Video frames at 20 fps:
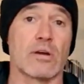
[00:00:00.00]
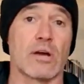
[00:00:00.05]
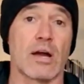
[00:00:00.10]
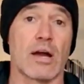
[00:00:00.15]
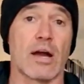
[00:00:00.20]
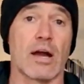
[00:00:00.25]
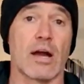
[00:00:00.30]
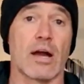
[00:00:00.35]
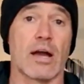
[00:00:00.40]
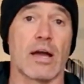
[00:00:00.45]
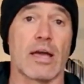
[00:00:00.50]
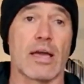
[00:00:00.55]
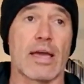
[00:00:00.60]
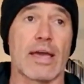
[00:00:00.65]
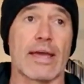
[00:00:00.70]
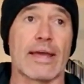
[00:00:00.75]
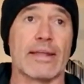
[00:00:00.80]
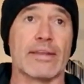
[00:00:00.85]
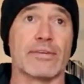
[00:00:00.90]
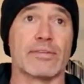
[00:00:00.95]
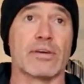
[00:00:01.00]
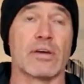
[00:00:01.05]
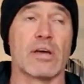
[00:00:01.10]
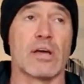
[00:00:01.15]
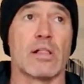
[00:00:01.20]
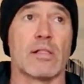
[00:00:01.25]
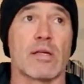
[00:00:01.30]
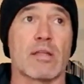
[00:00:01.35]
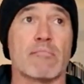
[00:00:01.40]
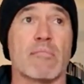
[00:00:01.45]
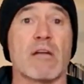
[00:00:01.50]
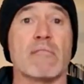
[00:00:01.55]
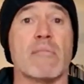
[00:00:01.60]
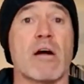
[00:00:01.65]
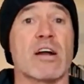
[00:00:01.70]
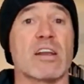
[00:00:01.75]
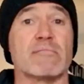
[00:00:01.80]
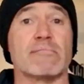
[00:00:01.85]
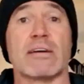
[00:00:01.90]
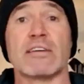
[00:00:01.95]
and a lot of my
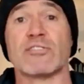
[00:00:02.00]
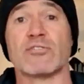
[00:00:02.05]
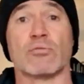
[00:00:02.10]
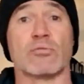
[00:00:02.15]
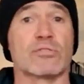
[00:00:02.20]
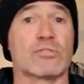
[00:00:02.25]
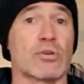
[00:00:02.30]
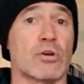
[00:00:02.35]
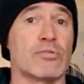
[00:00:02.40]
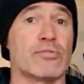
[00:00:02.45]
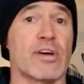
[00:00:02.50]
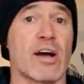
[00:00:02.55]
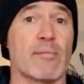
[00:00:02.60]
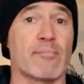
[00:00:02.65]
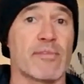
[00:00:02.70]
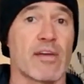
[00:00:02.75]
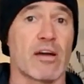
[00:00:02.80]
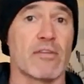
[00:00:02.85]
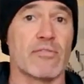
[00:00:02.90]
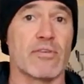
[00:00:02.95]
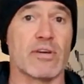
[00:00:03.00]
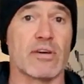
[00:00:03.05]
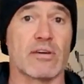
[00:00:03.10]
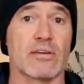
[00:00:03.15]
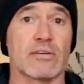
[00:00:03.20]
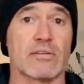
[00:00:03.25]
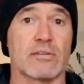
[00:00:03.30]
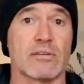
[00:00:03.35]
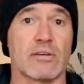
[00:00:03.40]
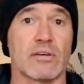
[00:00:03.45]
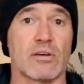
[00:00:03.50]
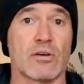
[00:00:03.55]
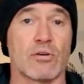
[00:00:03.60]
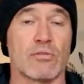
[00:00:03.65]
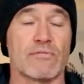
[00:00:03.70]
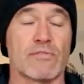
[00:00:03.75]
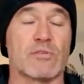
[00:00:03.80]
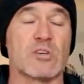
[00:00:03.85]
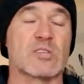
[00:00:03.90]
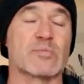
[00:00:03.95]
Māori mentors turned up down there,
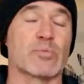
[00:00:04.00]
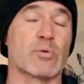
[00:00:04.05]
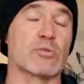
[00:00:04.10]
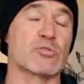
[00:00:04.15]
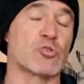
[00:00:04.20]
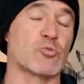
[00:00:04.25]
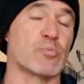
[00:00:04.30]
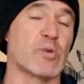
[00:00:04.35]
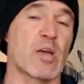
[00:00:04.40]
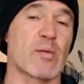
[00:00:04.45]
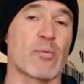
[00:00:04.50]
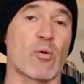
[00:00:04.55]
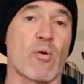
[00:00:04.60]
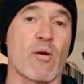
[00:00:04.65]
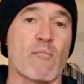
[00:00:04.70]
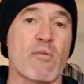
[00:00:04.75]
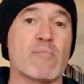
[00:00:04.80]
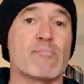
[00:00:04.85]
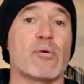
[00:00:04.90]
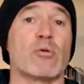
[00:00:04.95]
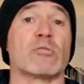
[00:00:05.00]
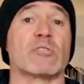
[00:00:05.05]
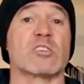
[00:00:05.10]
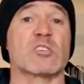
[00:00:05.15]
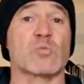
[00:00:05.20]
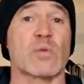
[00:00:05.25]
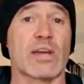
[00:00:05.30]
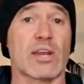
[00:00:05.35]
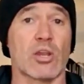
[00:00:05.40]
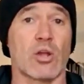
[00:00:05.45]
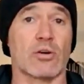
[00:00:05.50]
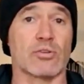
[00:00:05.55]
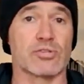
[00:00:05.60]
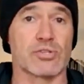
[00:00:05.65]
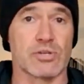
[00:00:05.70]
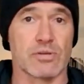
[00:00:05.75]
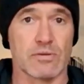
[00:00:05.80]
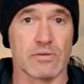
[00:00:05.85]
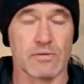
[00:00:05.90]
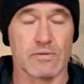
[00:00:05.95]
very spiritual people, and we built a sweat
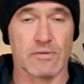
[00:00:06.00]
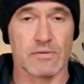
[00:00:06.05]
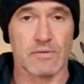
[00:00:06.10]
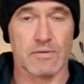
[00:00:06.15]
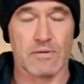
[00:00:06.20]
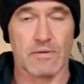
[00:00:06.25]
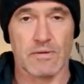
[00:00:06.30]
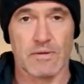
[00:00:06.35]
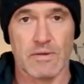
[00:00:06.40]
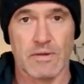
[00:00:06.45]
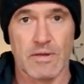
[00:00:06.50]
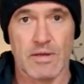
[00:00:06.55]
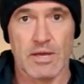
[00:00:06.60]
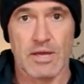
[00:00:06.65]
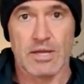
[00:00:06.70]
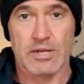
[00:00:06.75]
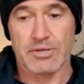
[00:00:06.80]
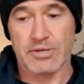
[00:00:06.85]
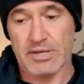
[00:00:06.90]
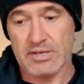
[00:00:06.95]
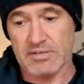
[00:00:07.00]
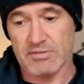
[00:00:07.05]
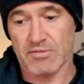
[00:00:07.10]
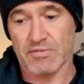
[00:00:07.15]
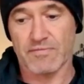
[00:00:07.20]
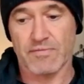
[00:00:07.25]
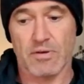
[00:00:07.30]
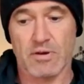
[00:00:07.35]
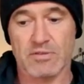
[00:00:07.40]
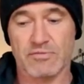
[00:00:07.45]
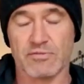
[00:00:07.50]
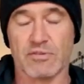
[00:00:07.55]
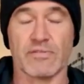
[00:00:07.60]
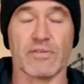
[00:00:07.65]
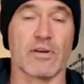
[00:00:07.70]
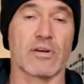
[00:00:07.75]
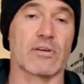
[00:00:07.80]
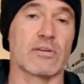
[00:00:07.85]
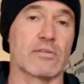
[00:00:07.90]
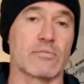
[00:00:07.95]
lodge next to the Fox
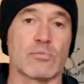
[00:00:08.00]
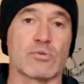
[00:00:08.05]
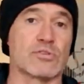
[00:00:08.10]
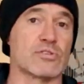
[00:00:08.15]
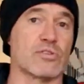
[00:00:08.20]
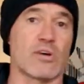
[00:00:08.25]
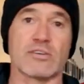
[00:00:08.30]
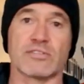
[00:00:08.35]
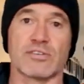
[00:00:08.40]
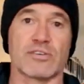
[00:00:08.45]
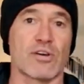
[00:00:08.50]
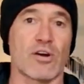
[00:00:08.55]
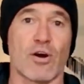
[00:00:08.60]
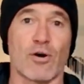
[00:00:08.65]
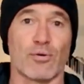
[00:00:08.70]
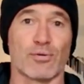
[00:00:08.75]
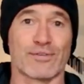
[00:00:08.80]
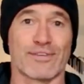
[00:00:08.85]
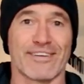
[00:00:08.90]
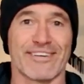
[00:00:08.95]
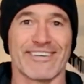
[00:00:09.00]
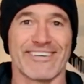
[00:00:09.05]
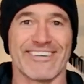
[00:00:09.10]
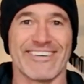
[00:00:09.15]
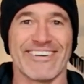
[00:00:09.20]
River, which is icy cold,